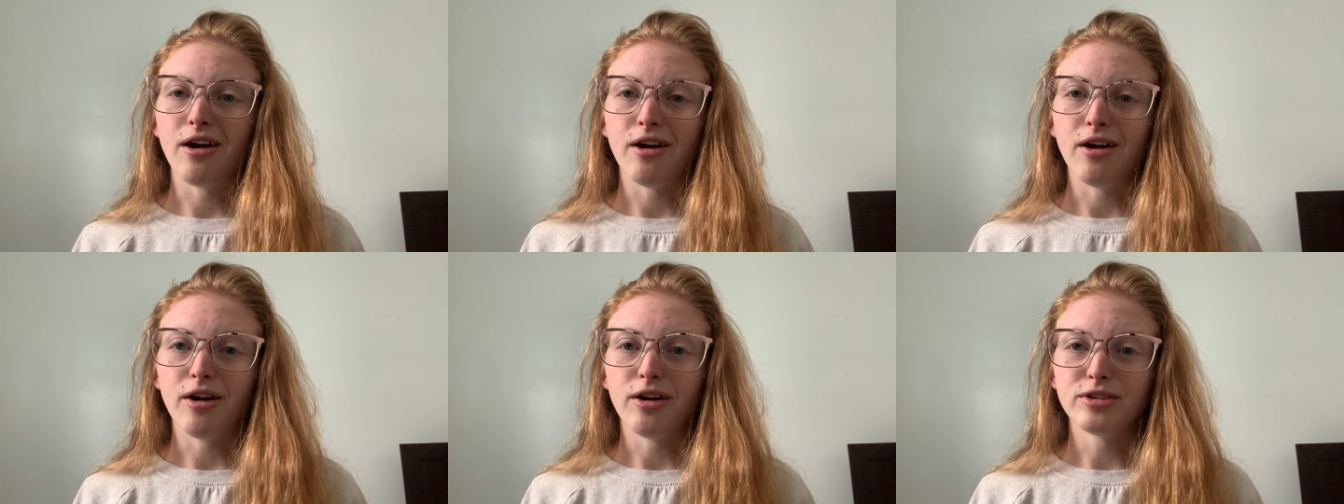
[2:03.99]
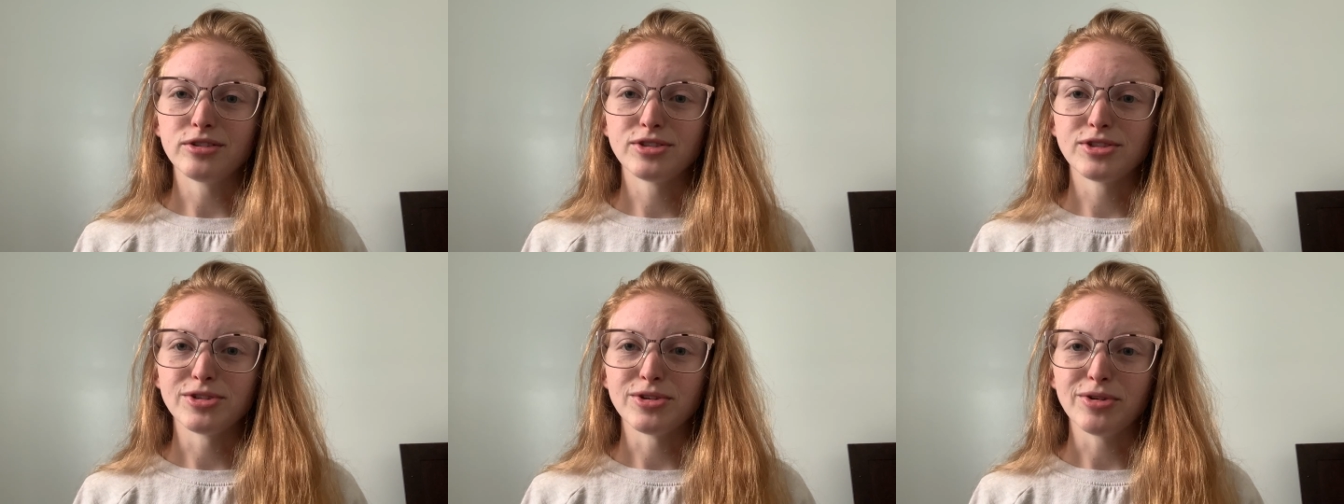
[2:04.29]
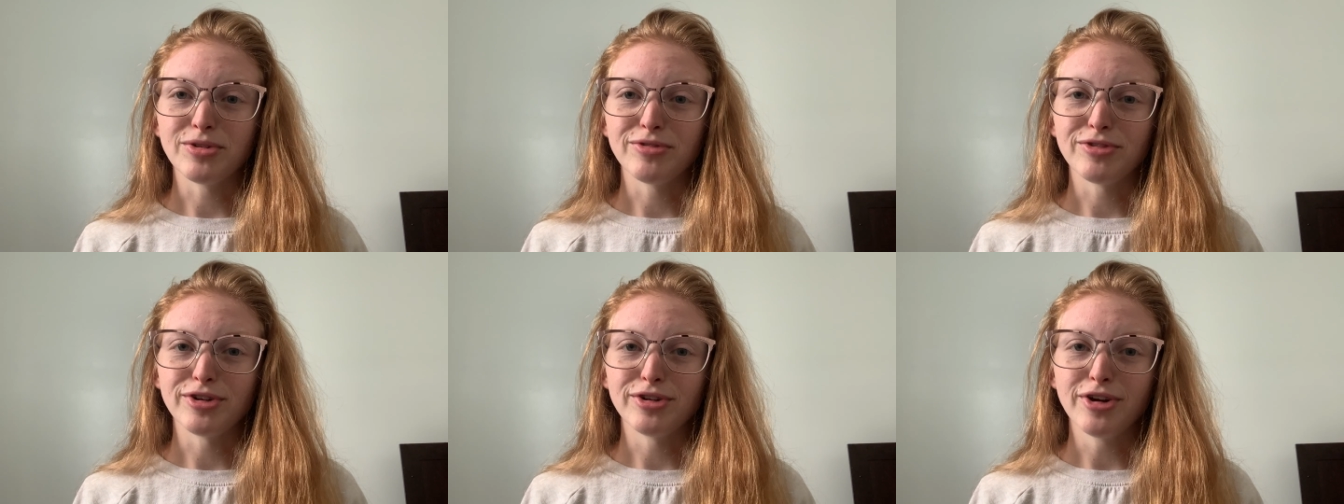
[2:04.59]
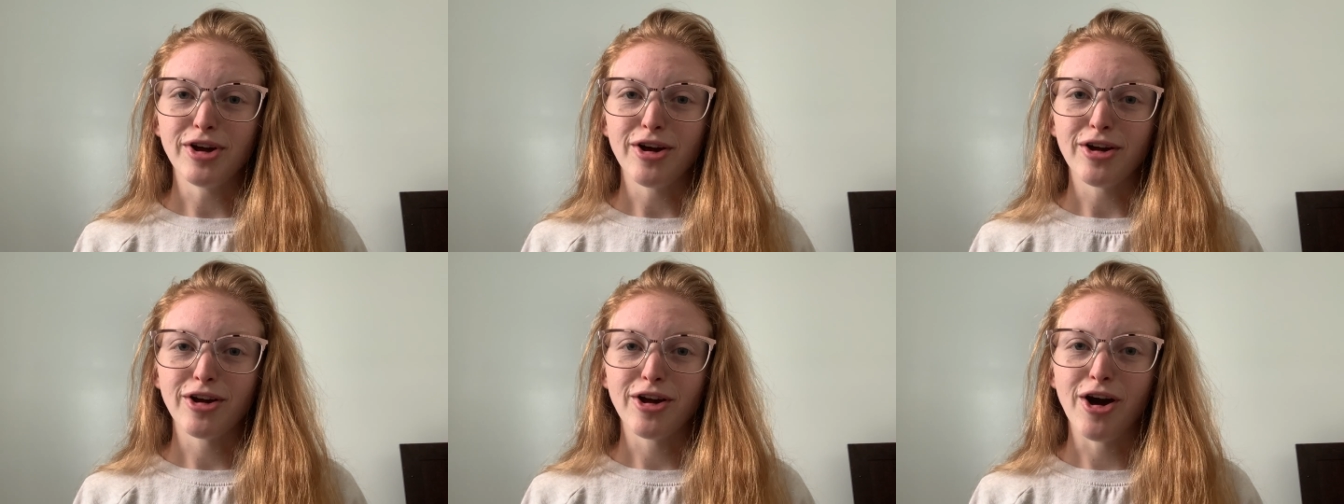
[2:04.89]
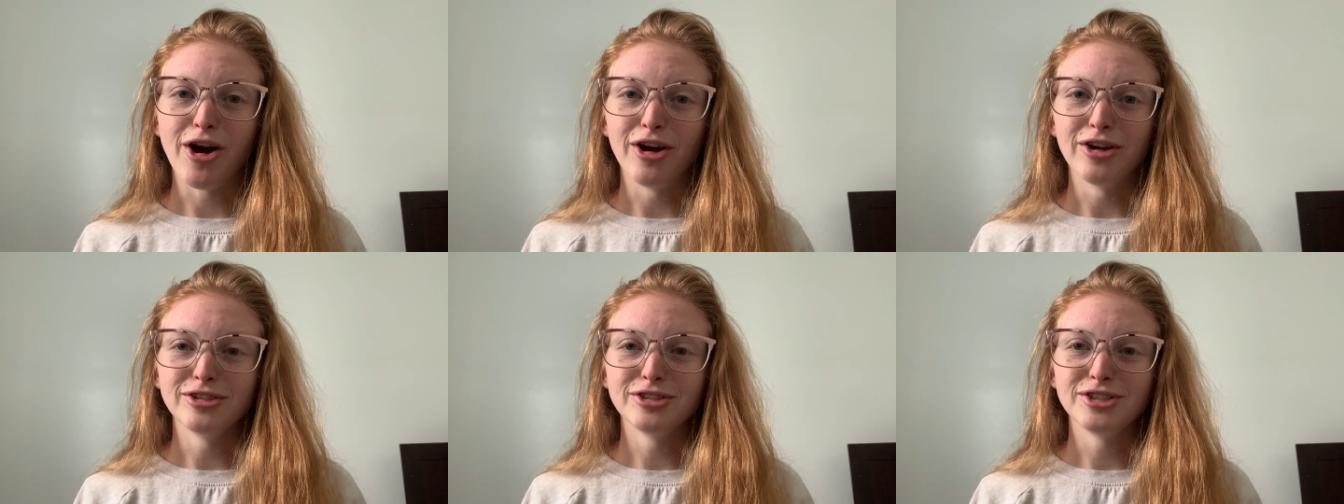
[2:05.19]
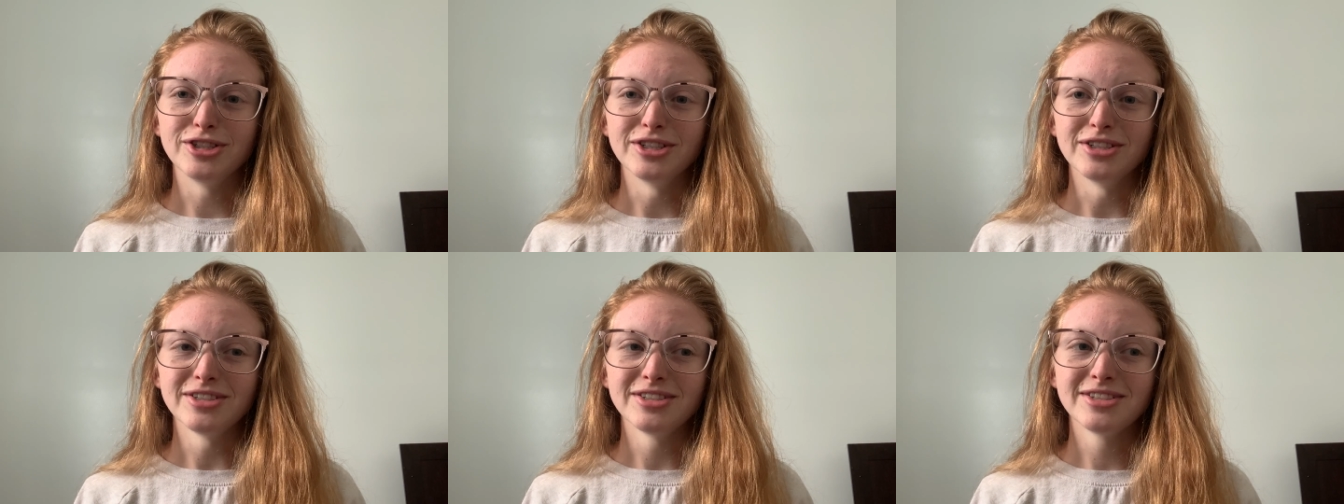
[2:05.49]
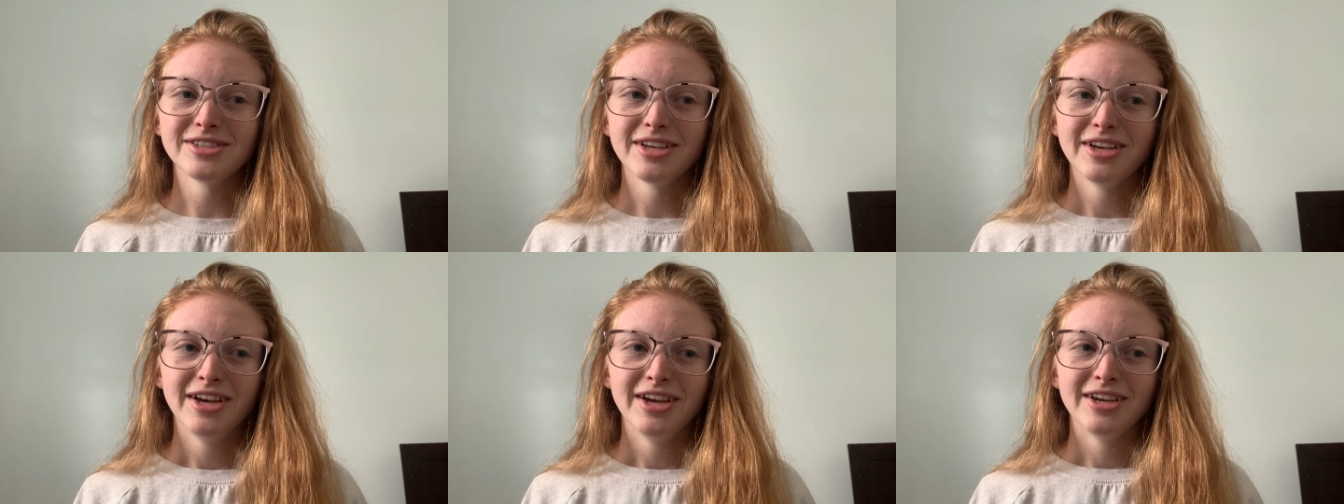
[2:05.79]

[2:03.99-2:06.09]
Also, if they're not conscious,